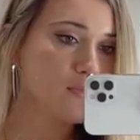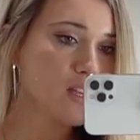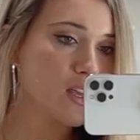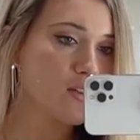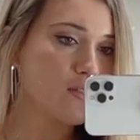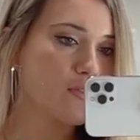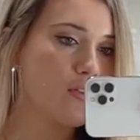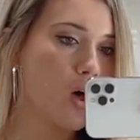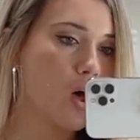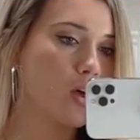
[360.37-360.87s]

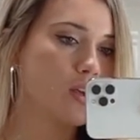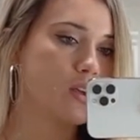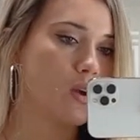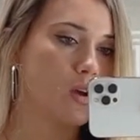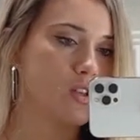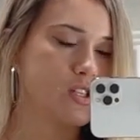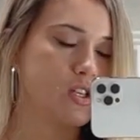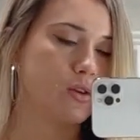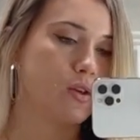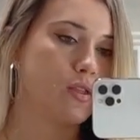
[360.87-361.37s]
fall. You
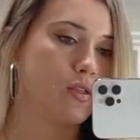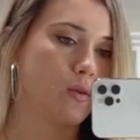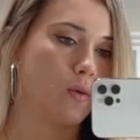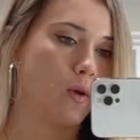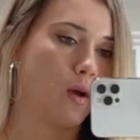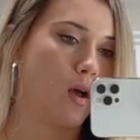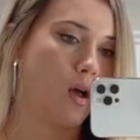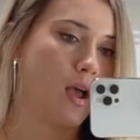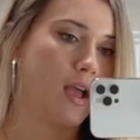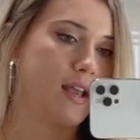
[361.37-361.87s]
also could throw
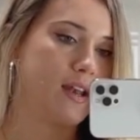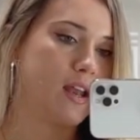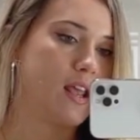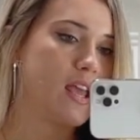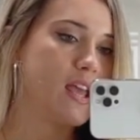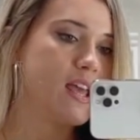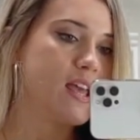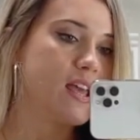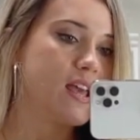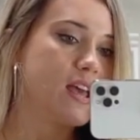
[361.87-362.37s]
on
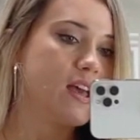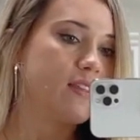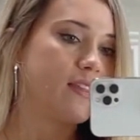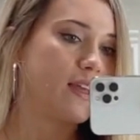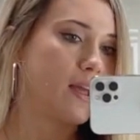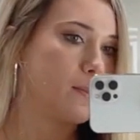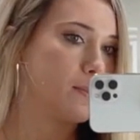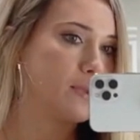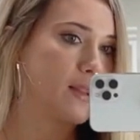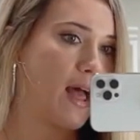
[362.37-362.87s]

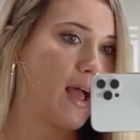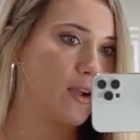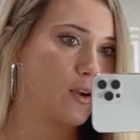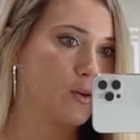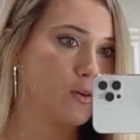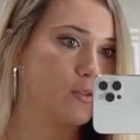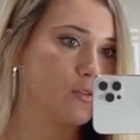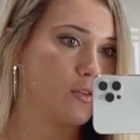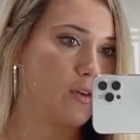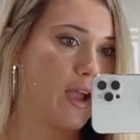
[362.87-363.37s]
like a black
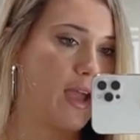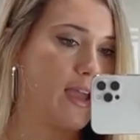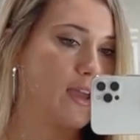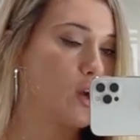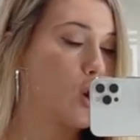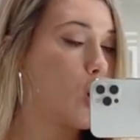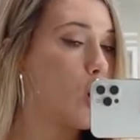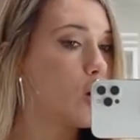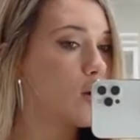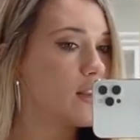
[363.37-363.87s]
or gray
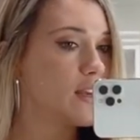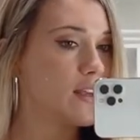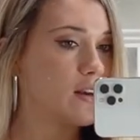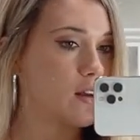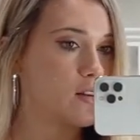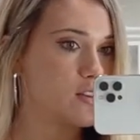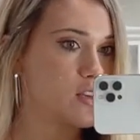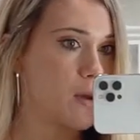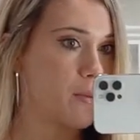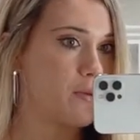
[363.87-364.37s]
cardigan
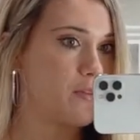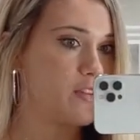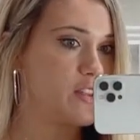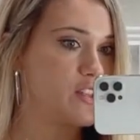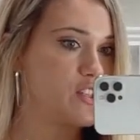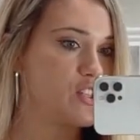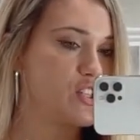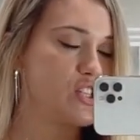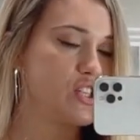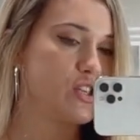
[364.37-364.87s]
on top of
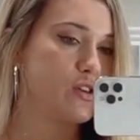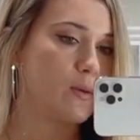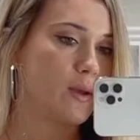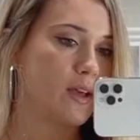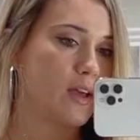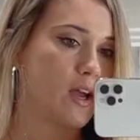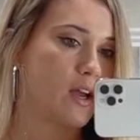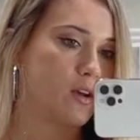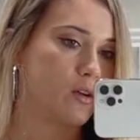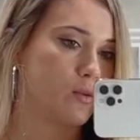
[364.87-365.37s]
this too and
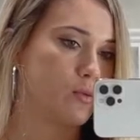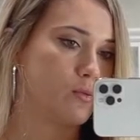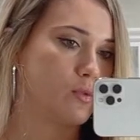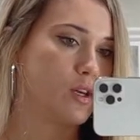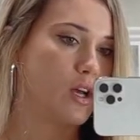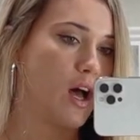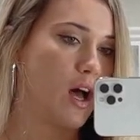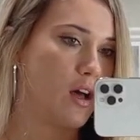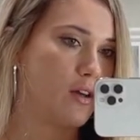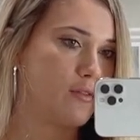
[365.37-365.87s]
kind of
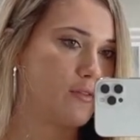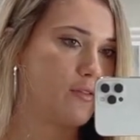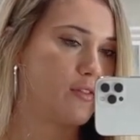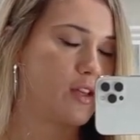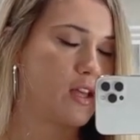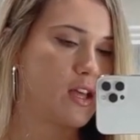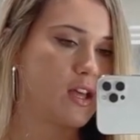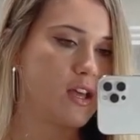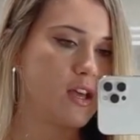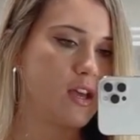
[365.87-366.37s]
cuff
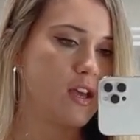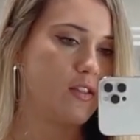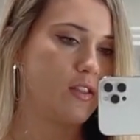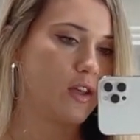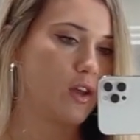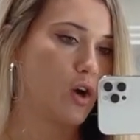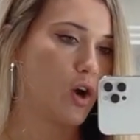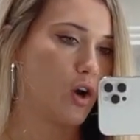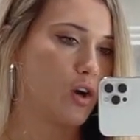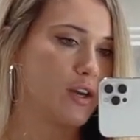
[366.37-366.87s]
the
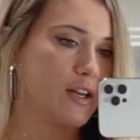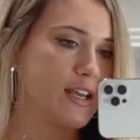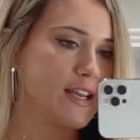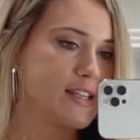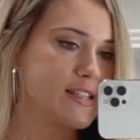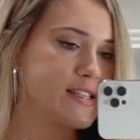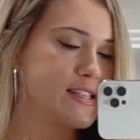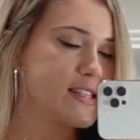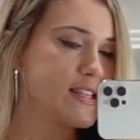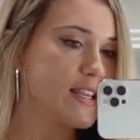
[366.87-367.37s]

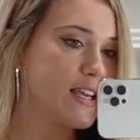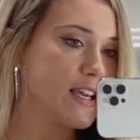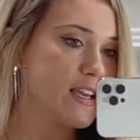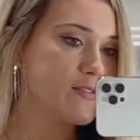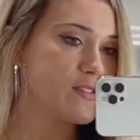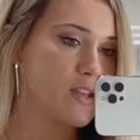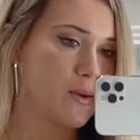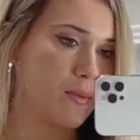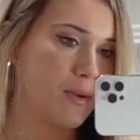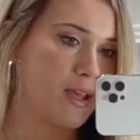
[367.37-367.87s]
cardigan
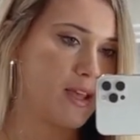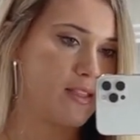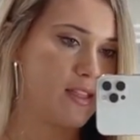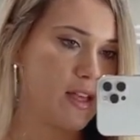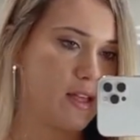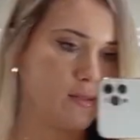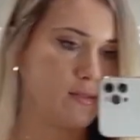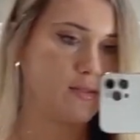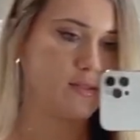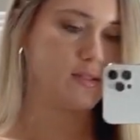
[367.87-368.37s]
sleeves. That way
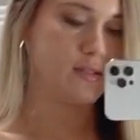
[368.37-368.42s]
that